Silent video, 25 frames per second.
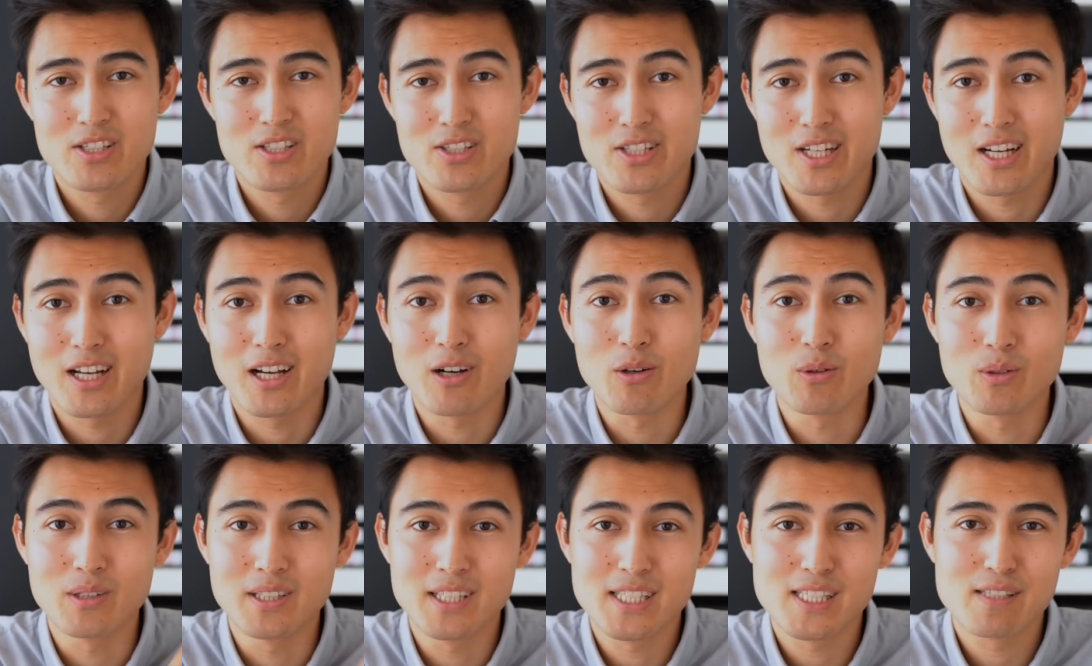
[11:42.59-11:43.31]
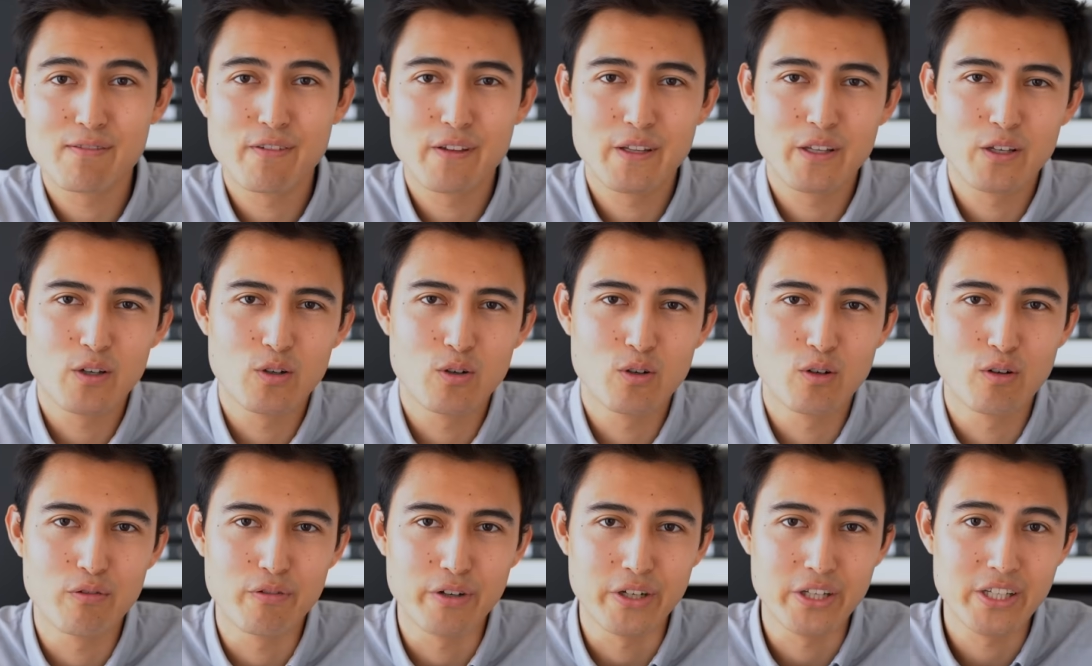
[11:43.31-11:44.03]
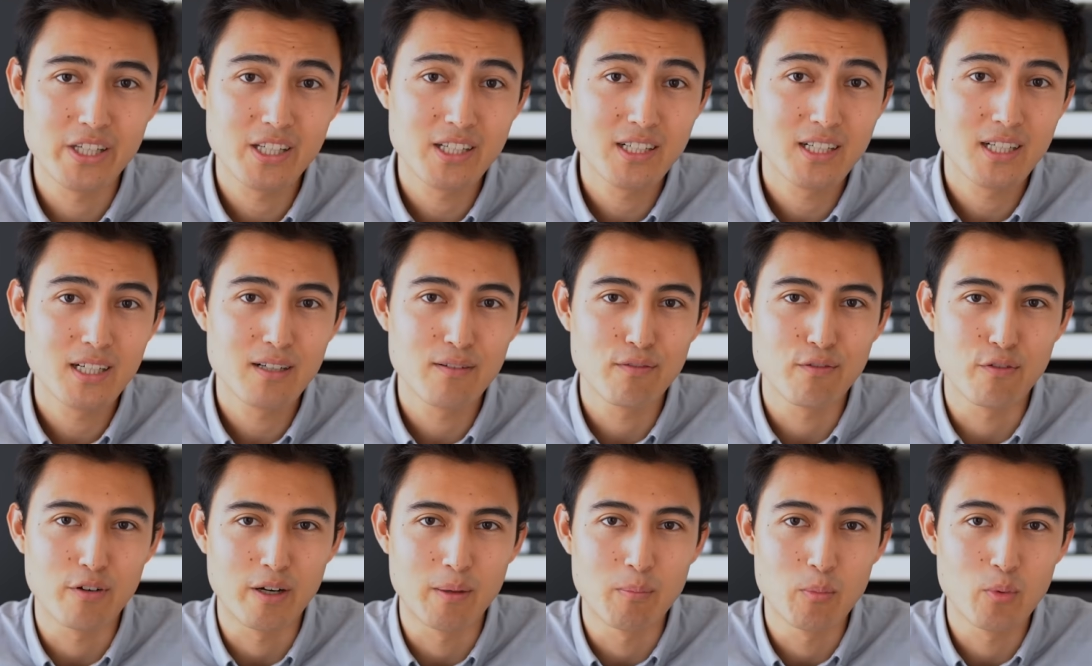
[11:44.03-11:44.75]
Check out this video over here
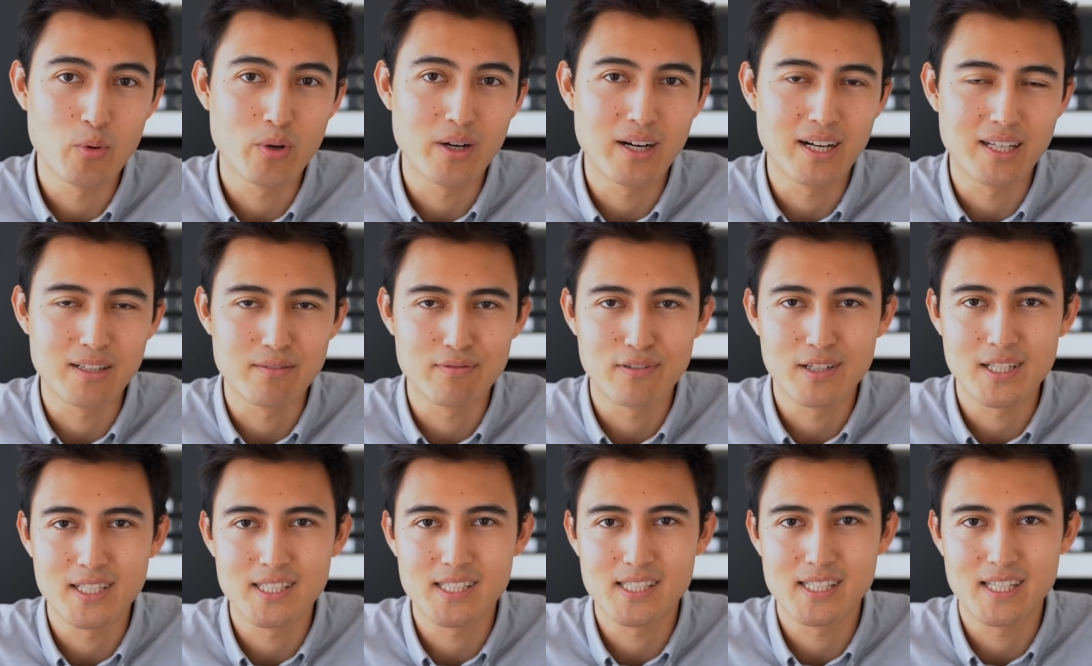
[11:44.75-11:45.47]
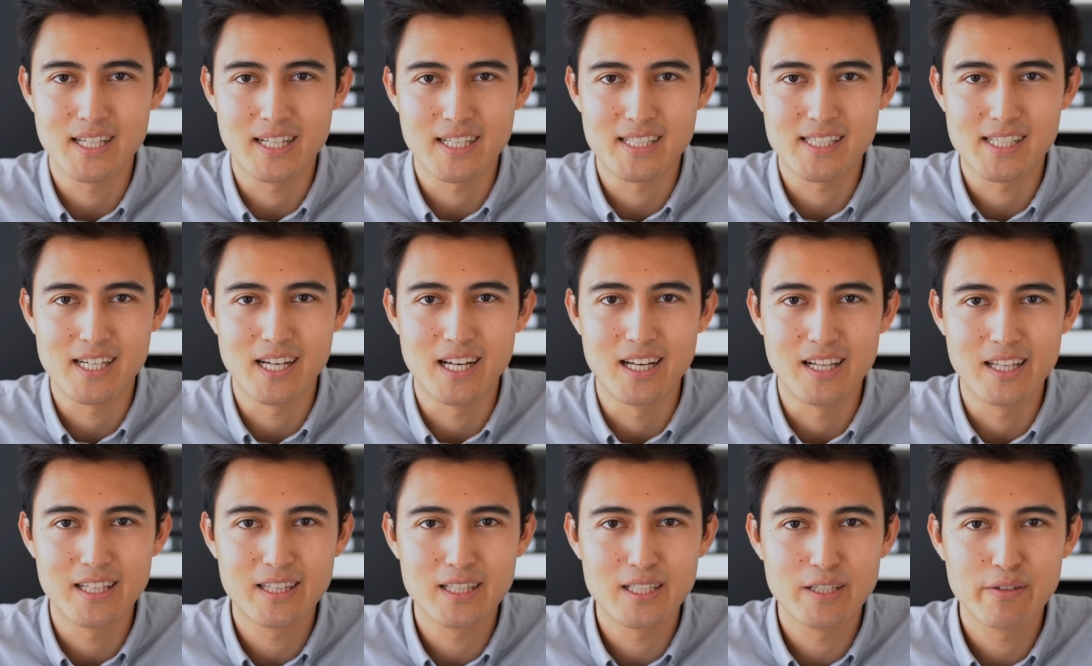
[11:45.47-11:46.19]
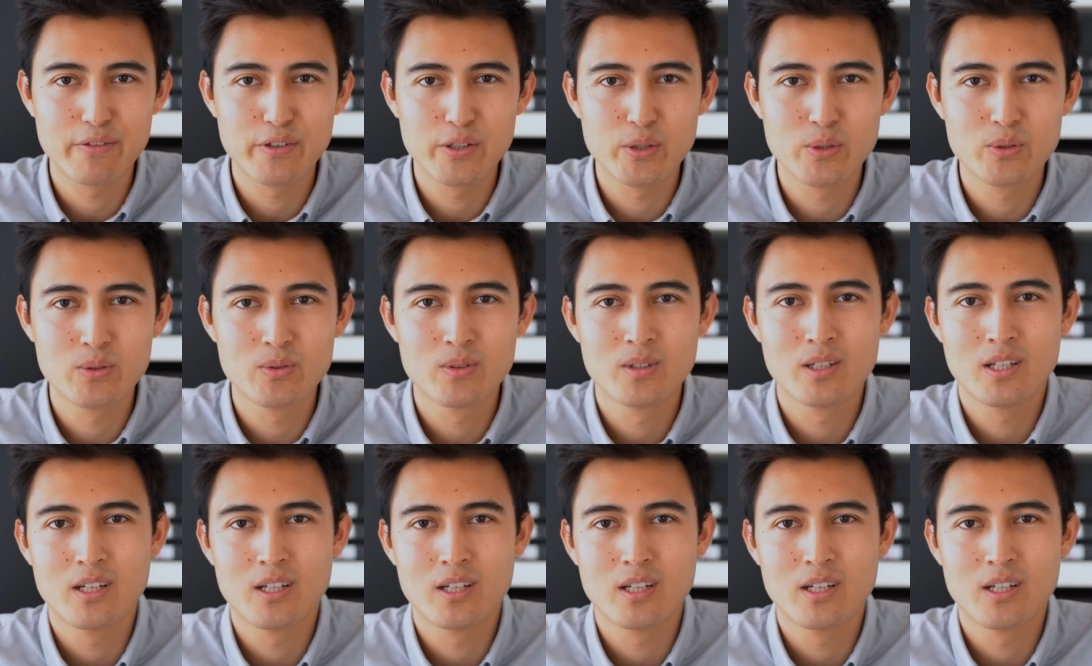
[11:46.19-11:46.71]
for a more advanced Excel interview,